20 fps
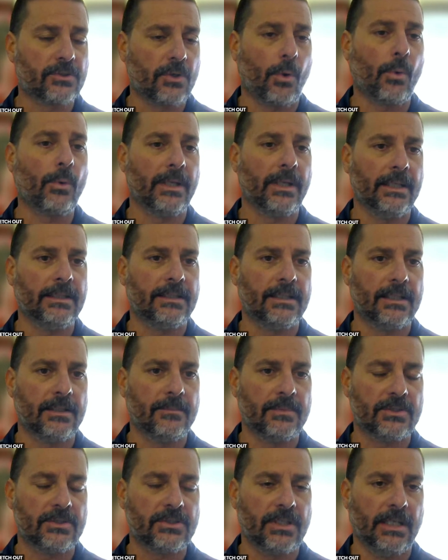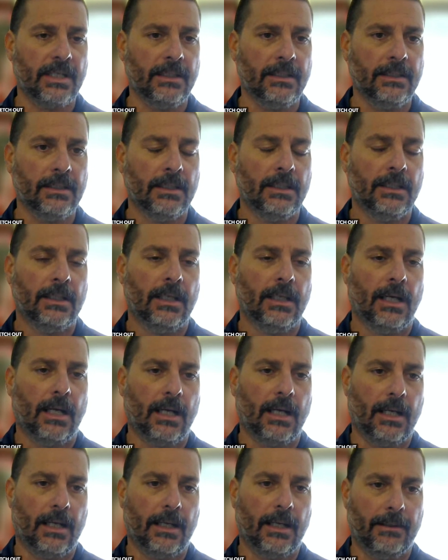going into the machine
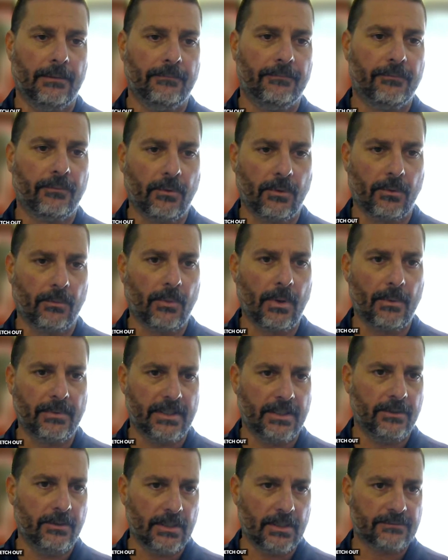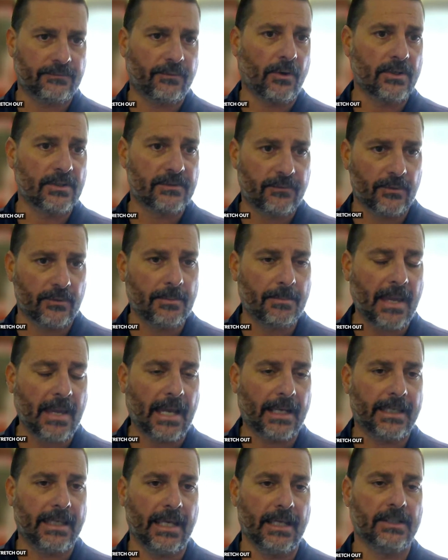uh, for what we could do as far as for the
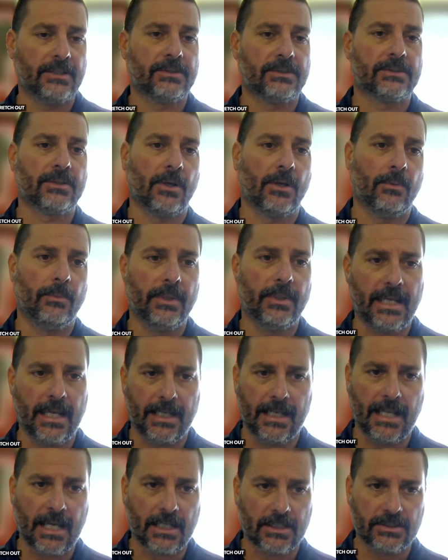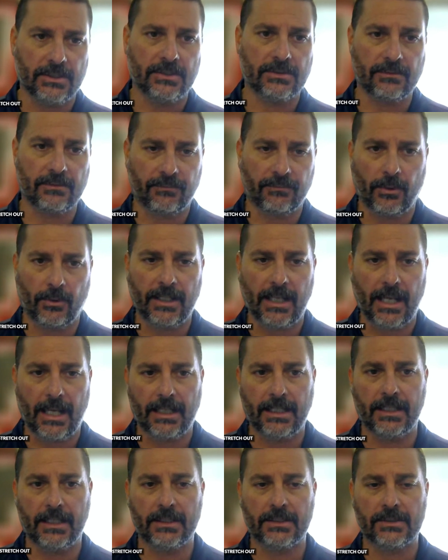back gauge. So we can actually use a forty-eight
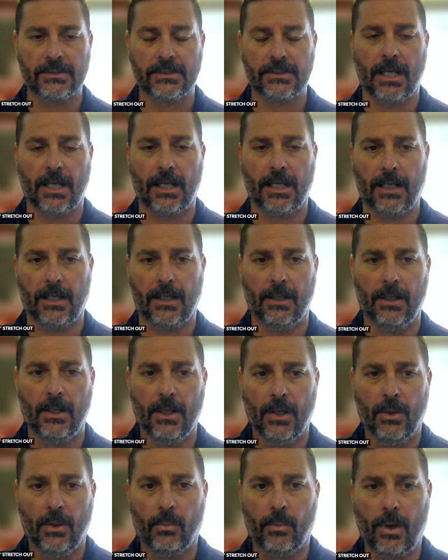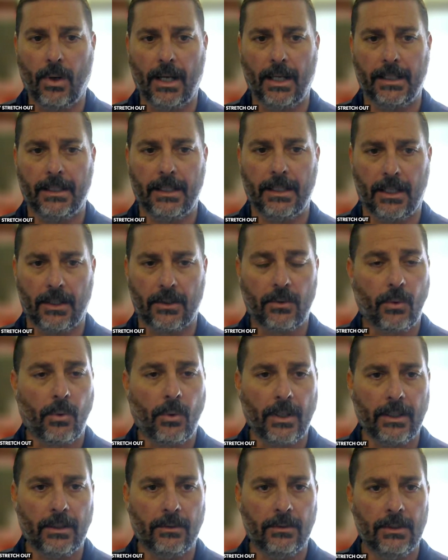inch uh, wide uh,
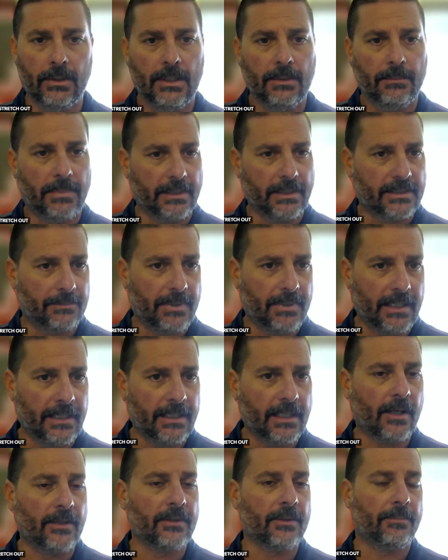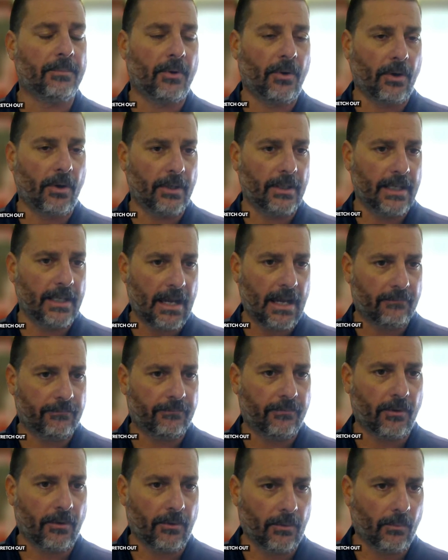coil, but depending on the part and how
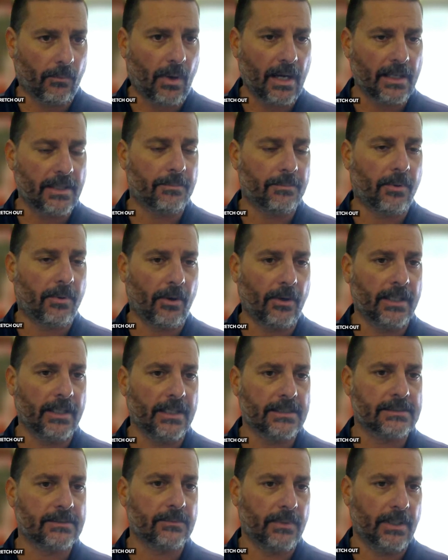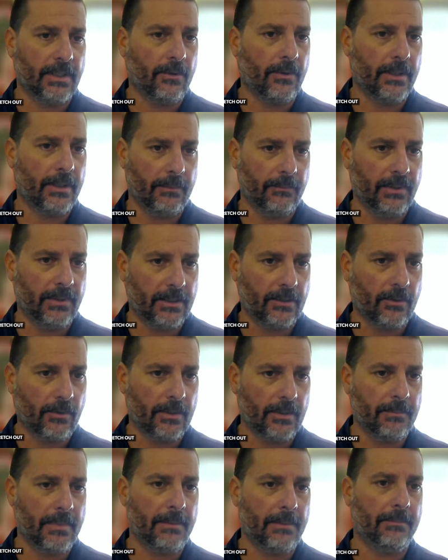far wide the part is, we only, we can only